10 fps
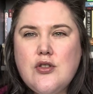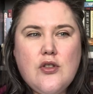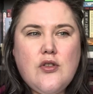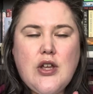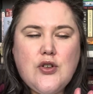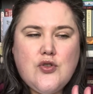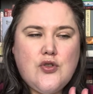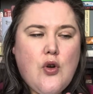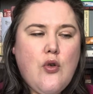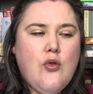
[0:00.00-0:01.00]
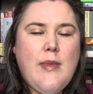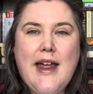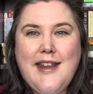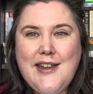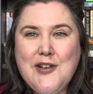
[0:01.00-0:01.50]
like so
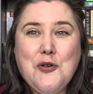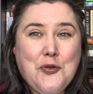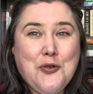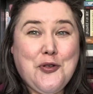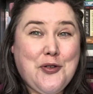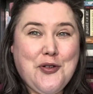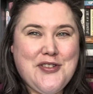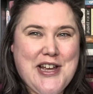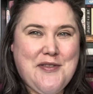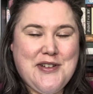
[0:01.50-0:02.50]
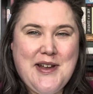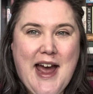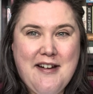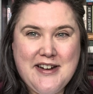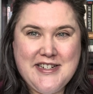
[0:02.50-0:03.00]
many cool sounding
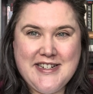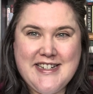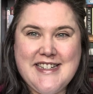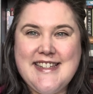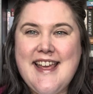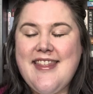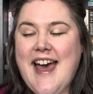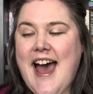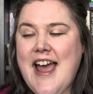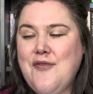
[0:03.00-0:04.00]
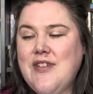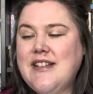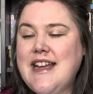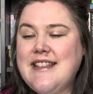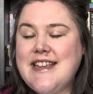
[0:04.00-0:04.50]
characters that I feel
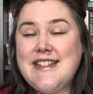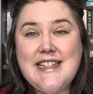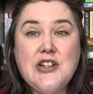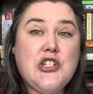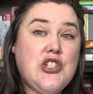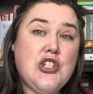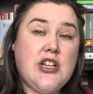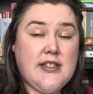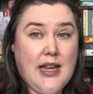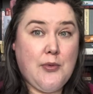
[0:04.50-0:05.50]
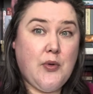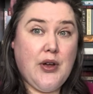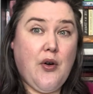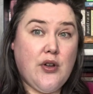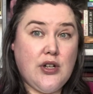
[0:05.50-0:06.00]
like this series could just keep going
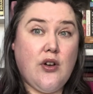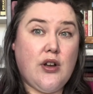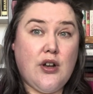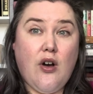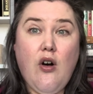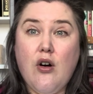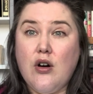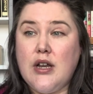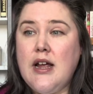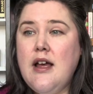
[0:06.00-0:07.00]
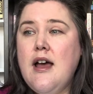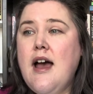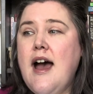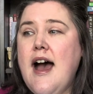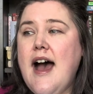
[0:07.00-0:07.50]
on and on and on.
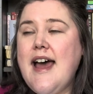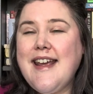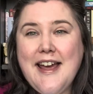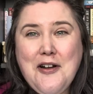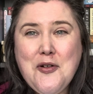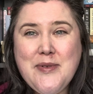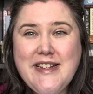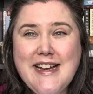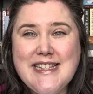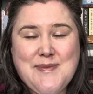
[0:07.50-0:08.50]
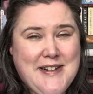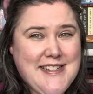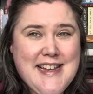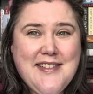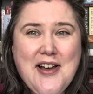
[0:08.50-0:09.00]
And I kind of hope it does,
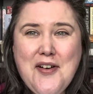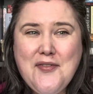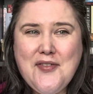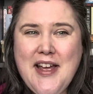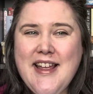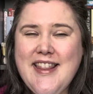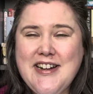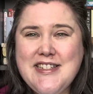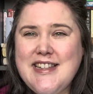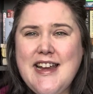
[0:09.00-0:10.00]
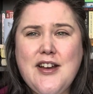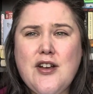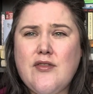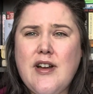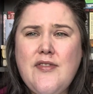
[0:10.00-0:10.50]
because I love, there's like
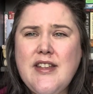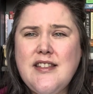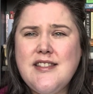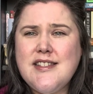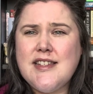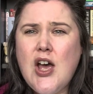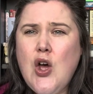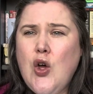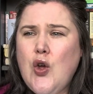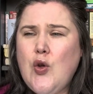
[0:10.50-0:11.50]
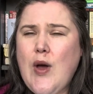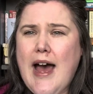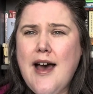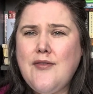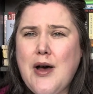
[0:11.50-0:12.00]
griffins who
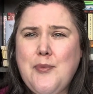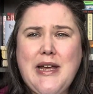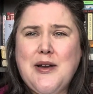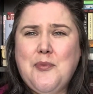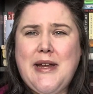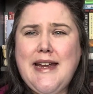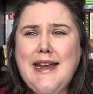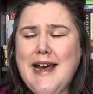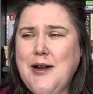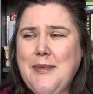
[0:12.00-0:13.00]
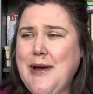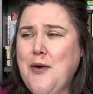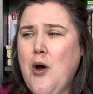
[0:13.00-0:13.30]
have a B&B, and I'm like,